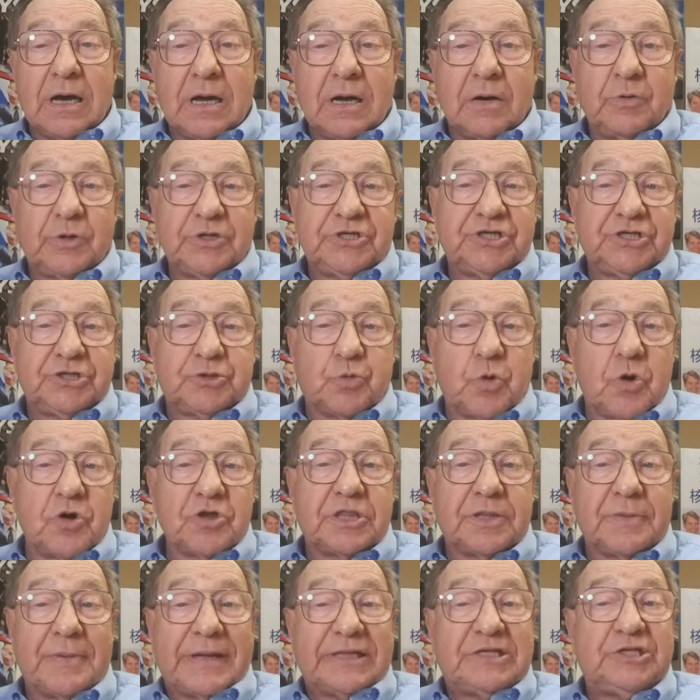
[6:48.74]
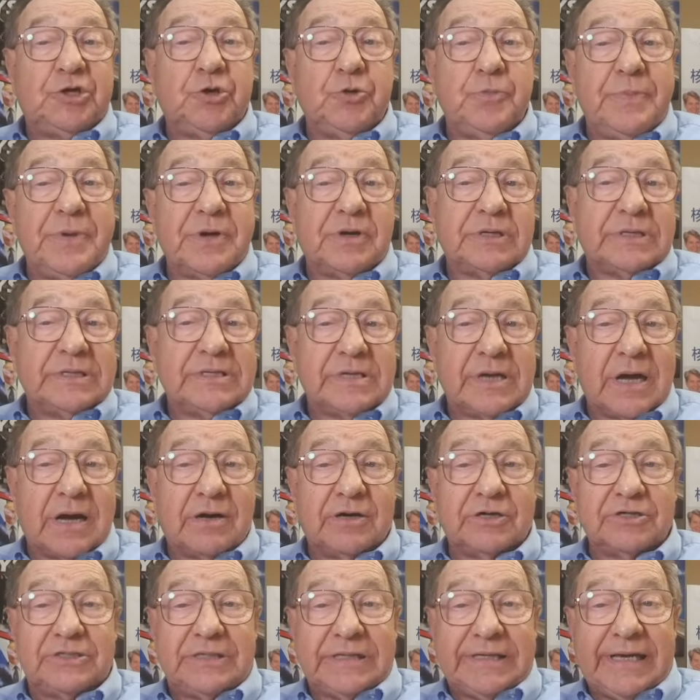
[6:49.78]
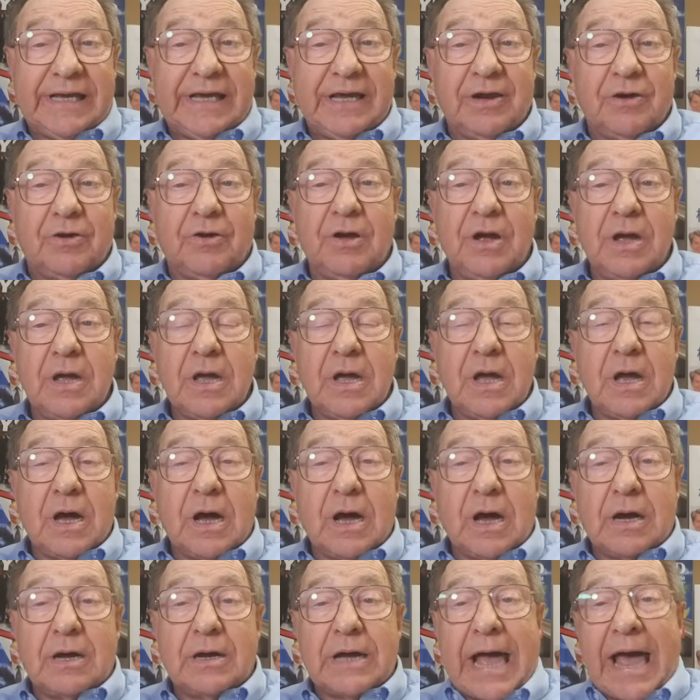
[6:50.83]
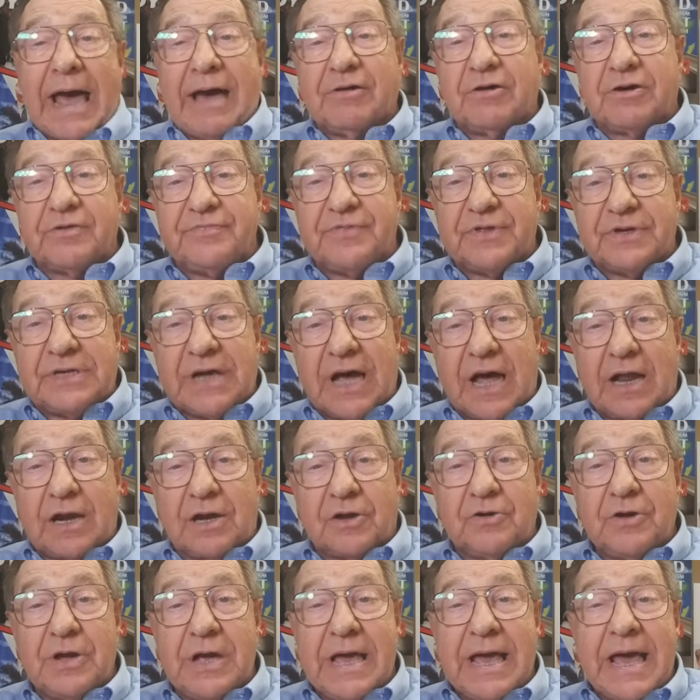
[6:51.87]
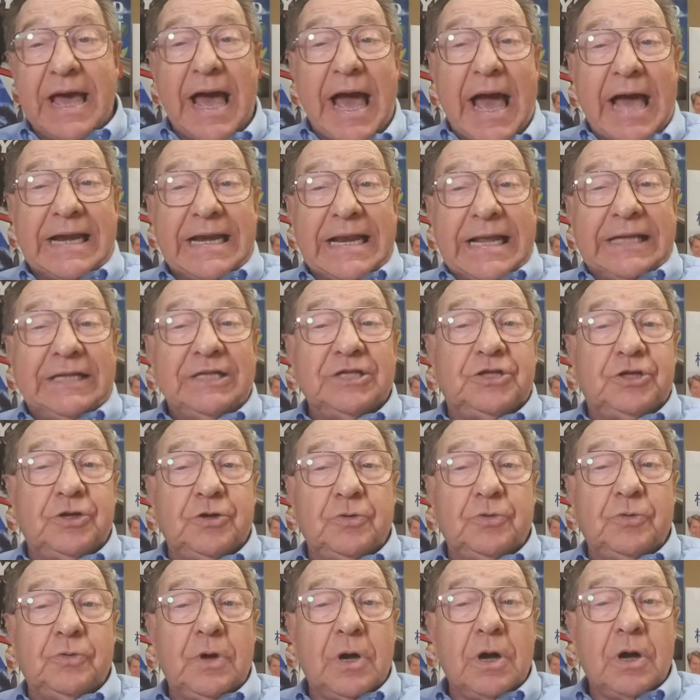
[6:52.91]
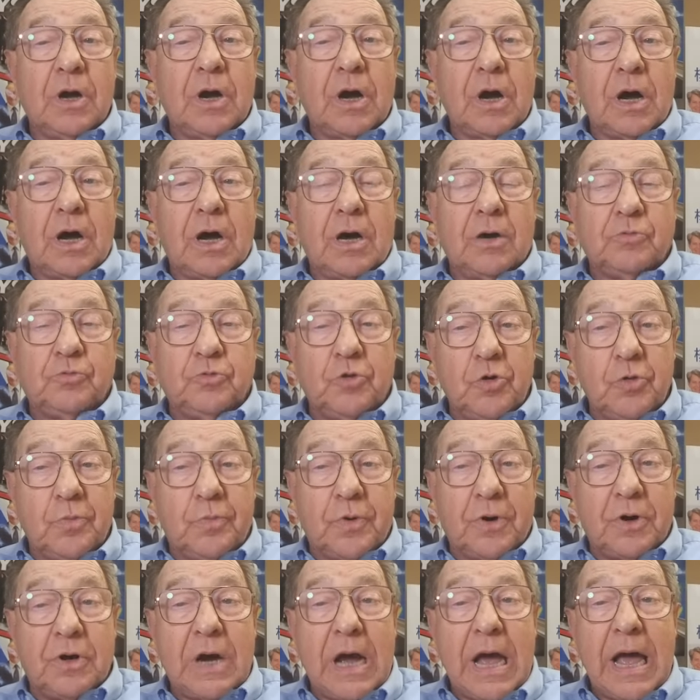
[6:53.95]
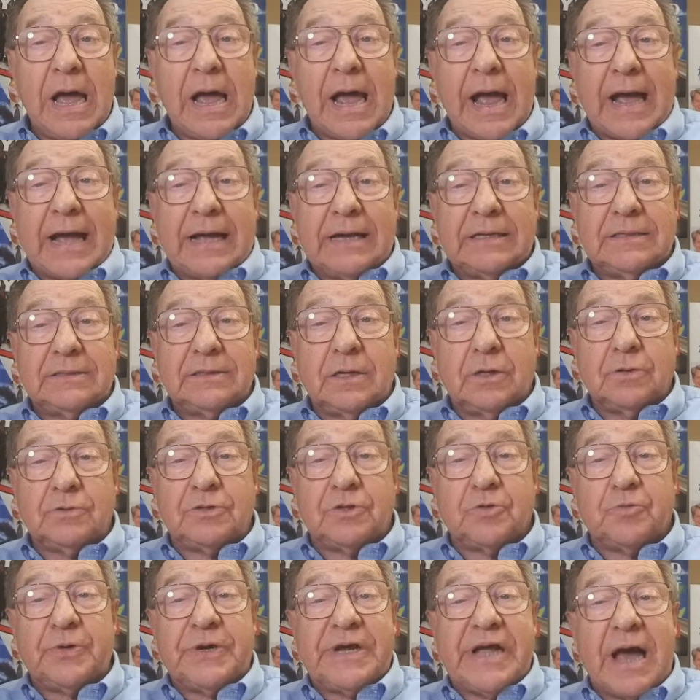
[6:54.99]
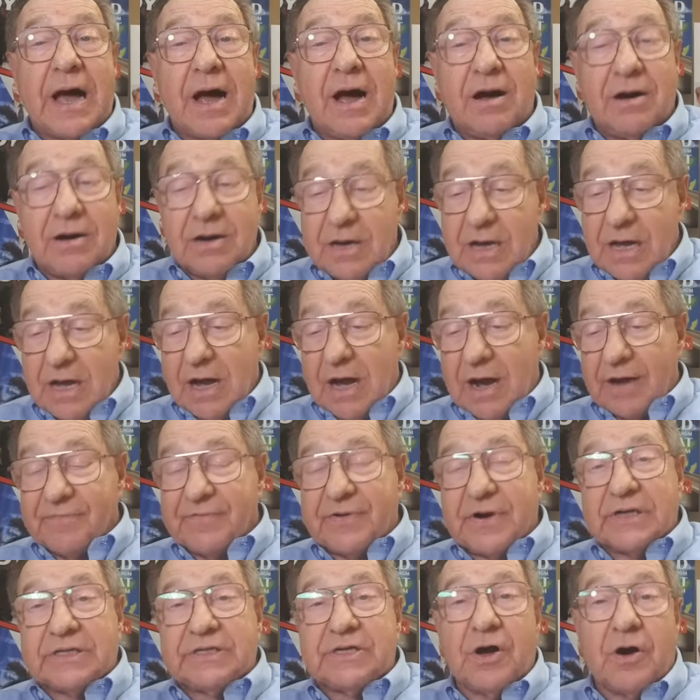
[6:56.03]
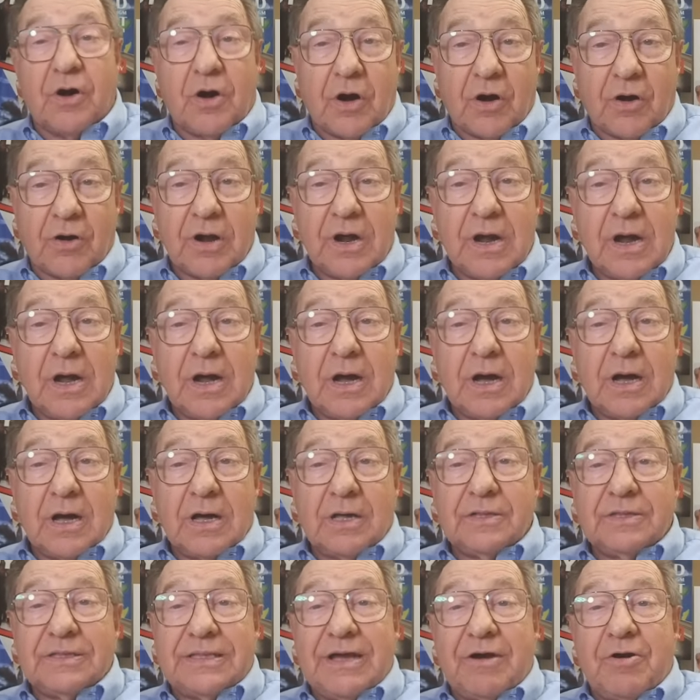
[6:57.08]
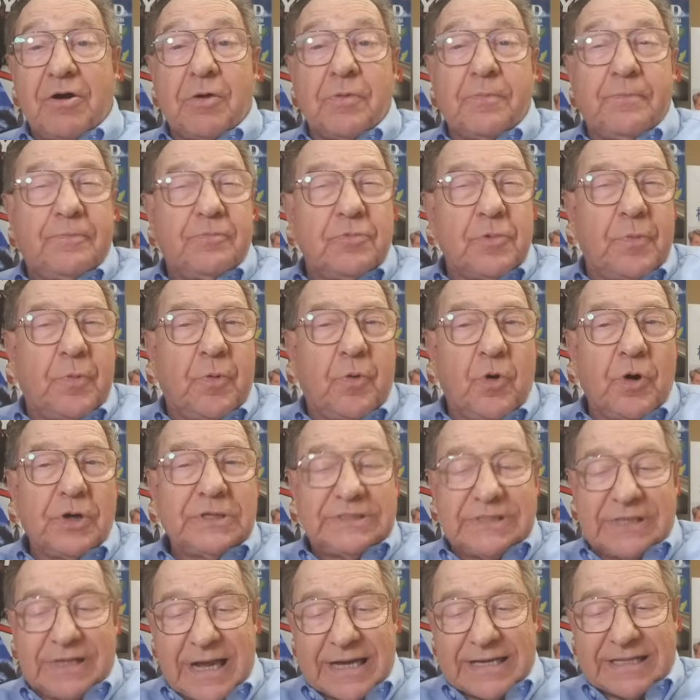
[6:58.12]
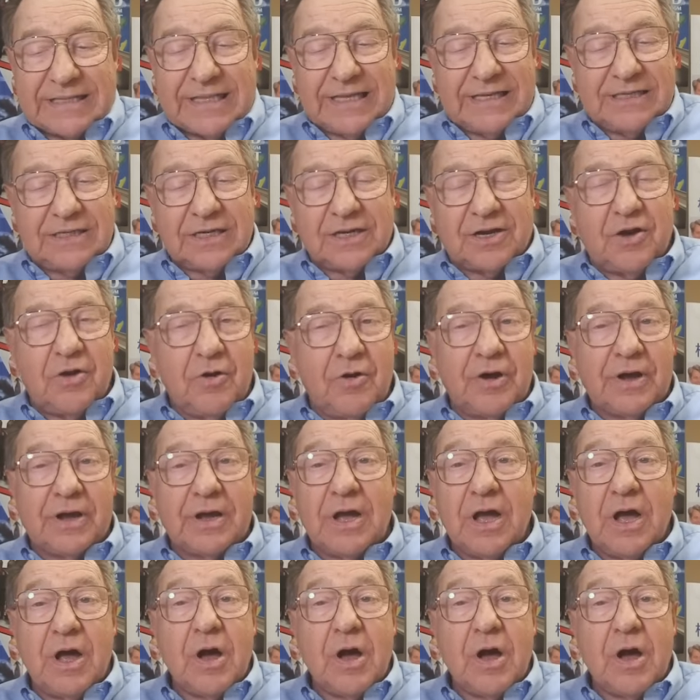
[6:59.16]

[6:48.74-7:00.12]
which is worth about $2 billion a year, out of the dollar and into ruble and the rial of Qatar. There are reports like this occurring